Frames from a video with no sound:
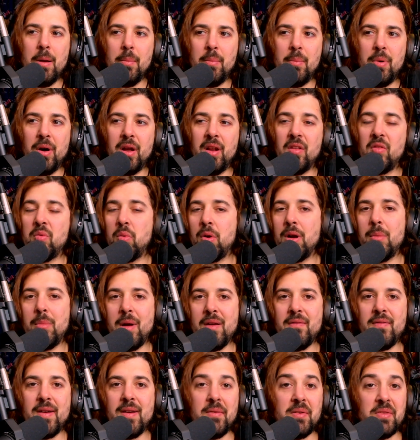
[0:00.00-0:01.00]
but it's one of my
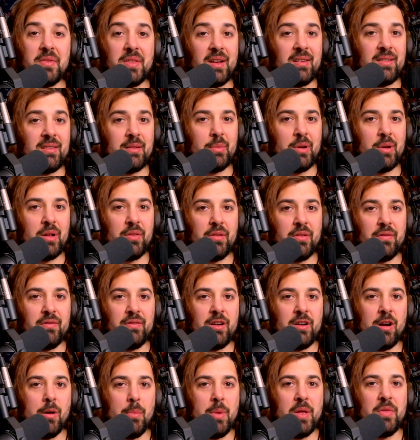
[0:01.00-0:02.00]
favorite things about the
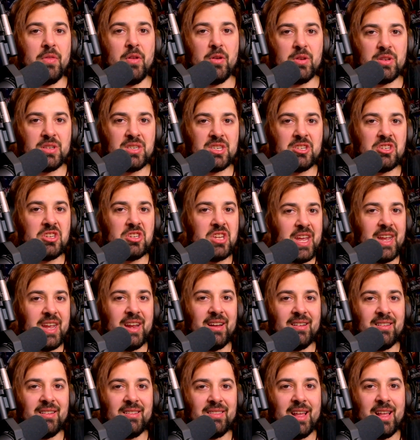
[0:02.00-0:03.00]
film, and those
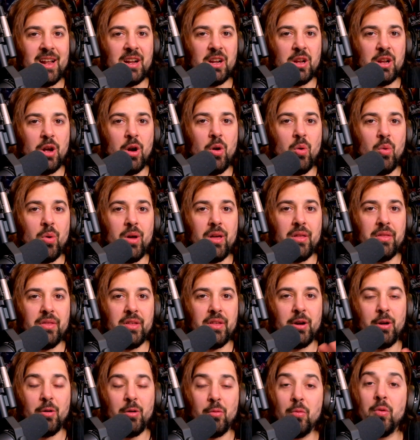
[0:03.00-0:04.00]
stings that go with
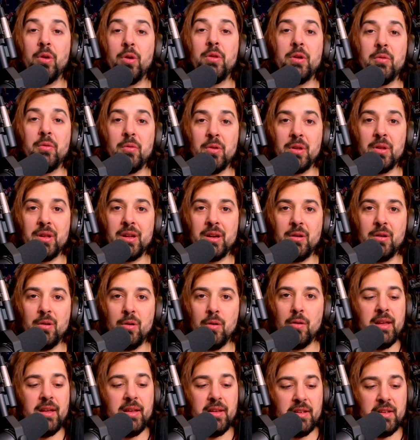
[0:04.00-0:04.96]
it are really, really cool.